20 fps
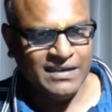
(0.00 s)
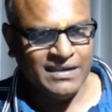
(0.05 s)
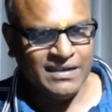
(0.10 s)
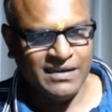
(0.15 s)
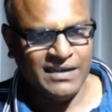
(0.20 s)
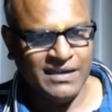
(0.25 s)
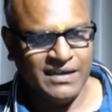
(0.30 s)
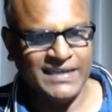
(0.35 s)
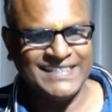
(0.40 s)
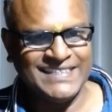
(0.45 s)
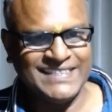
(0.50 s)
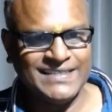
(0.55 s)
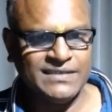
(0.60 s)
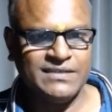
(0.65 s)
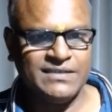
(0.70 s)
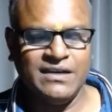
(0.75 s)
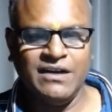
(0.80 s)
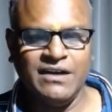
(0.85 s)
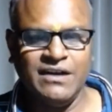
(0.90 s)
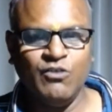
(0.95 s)
Like this.
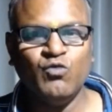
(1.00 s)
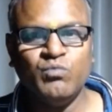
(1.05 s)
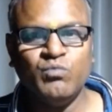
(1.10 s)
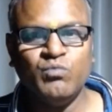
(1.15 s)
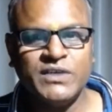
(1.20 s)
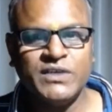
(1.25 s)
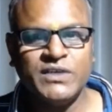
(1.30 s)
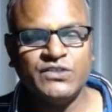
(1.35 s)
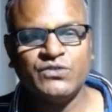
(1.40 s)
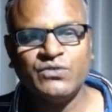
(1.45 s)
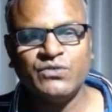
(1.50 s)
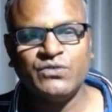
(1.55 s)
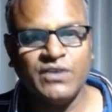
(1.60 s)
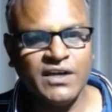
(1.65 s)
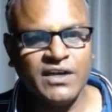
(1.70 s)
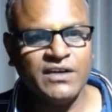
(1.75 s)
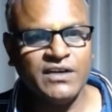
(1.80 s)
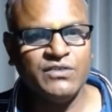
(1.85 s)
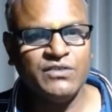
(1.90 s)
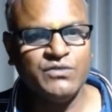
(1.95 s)
How much
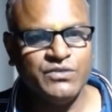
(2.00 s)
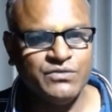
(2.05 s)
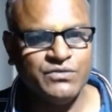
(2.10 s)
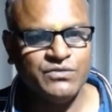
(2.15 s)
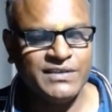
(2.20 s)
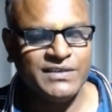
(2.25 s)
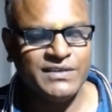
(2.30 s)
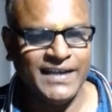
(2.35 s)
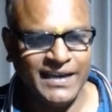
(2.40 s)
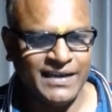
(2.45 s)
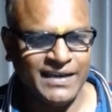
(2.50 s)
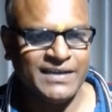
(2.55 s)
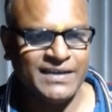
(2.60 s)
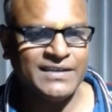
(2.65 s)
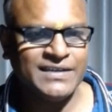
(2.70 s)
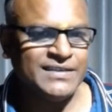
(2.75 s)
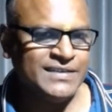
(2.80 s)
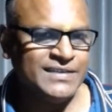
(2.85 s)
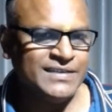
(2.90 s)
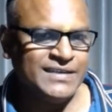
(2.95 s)
sugar do you take
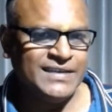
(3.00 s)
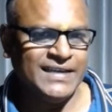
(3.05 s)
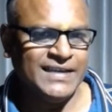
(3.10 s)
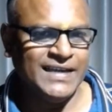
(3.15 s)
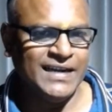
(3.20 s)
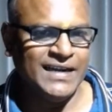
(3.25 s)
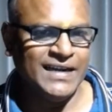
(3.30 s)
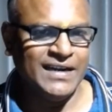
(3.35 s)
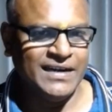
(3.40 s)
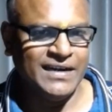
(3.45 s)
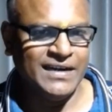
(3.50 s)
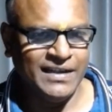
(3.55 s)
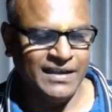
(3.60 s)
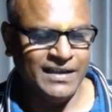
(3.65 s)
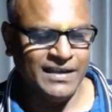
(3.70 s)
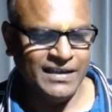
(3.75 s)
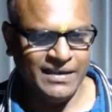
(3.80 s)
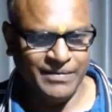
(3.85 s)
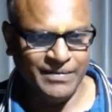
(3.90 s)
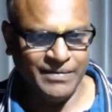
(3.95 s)
in a
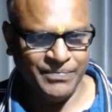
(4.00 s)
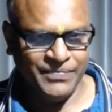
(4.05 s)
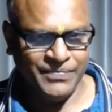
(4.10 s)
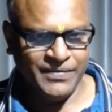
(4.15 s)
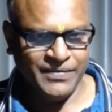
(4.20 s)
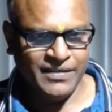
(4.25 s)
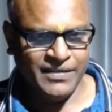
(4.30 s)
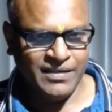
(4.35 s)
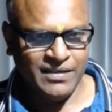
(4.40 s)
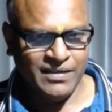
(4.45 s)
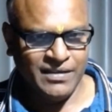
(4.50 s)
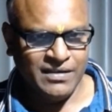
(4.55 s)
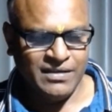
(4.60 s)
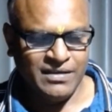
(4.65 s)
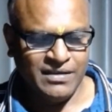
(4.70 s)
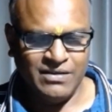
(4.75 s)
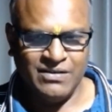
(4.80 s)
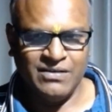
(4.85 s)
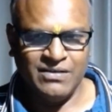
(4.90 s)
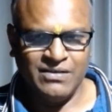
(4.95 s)
day?
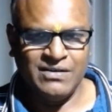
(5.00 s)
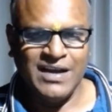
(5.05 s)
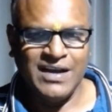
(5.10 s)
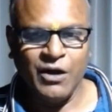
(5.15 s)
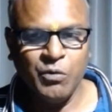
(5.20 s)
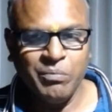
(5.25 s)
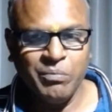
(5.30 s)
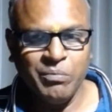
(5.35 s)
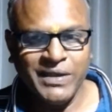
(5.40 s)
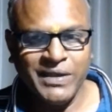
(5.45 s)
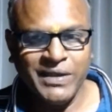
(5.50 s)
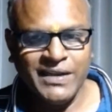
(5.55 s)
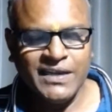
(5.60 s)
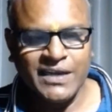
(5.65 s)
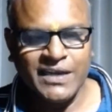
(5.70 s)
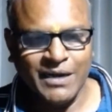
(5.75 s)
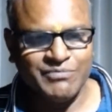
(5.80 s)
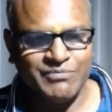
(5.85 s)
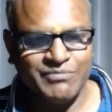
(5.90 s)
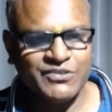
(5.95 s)
How many
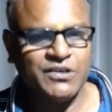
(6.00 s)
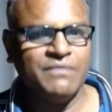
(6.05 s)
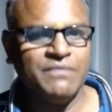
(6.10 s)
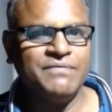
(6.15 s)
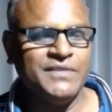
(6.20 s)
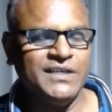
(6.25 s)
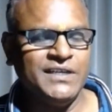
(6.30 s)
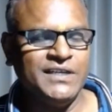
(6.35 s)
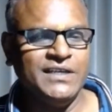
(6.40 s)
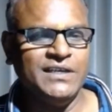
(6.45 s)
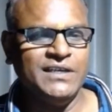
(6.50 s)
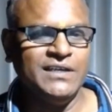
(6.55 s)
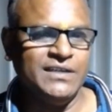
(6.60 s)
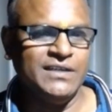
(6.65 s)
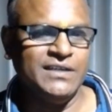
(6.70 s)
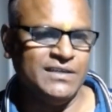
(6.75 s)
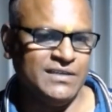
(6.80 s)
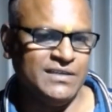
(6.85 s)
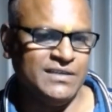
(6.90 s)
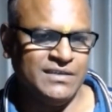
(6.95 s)
cups of tea
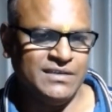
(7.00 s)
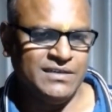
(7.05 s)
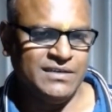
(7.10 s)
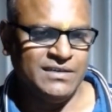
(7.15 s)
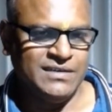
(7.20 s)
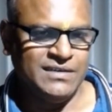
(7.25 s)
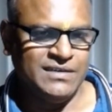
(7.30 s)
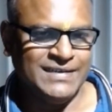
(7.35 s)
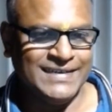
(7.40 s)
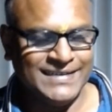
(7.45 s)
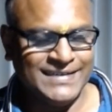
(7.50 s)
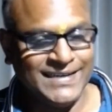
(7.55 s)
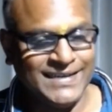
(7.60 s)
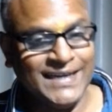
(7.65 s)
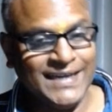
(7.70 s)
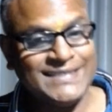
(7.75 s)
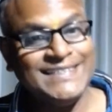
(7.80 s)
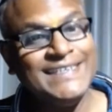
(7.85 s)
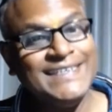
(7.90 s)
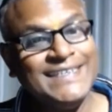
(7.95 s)

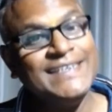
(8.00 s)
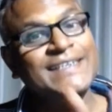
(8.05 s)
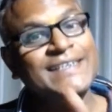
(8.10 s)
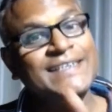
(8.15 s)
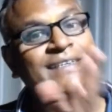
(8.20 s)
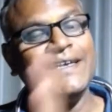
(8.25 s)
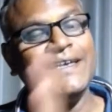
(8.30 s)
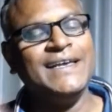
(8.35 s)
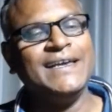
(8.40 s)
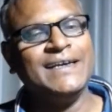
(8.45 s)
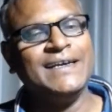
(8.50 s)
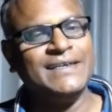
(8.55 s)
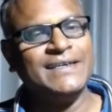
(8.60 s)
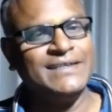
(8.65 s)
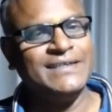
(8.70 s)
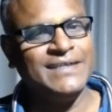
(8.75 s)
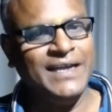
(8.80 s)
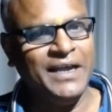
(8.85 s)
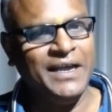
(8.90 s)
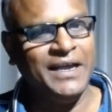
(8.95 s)
does he take
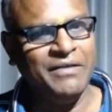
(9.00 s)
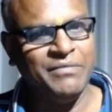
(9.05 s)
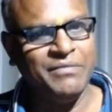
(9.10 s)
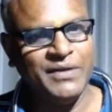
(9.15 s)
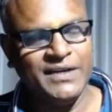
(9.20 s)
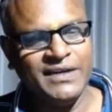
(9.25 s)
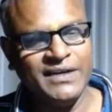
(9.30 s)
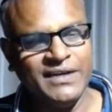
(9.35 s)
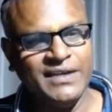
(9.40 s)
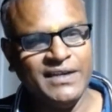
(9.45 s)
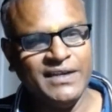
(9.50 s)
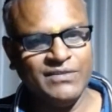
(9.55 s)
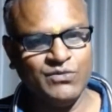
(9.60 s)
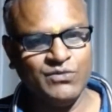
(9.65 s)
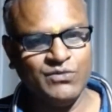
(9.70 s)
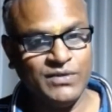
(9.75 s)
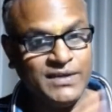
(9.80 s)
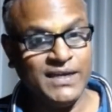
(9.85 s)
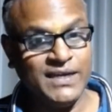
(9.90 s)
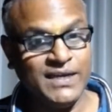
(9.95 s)
every day?
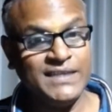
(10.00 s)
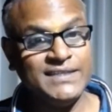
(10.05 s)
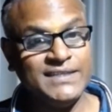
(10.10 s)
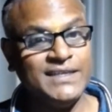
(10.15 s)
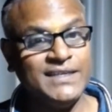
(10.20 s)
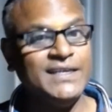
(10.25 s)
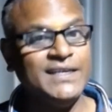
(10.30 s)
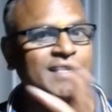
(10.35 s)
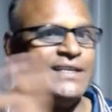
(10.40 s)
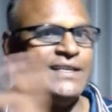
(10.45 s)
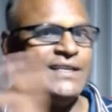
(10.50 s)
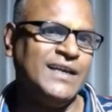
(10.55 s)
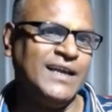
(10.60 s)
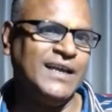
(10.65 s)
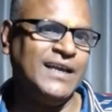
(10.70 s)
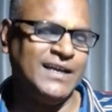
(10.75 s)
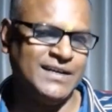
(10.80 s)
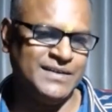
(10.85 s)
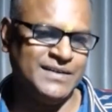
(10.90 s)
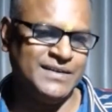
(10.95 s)
So does he
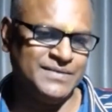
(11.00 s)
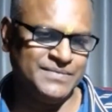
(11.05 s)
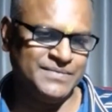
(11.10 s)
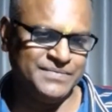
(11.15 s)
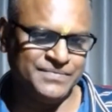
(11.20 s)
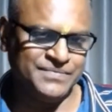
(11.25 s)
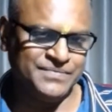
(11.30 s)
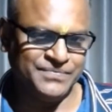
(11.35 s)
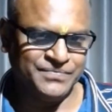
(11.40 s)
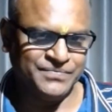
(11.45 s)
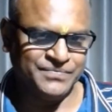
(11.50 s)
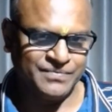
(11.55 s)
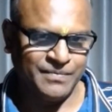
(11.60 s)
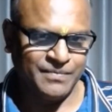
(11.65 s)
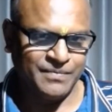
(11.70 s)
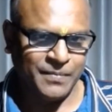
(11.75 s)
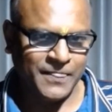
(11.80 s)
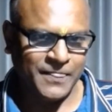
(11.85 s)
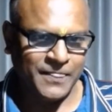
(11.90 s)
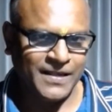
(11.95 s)
take,
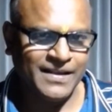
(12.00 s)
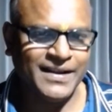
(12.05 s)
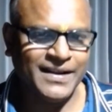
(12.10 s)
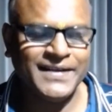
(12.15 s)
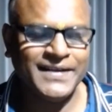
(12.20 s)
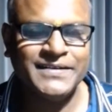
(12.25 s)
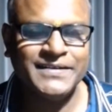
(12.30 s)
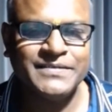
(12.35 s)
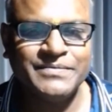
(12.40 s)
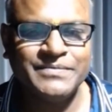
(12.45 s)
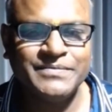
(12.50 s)
right?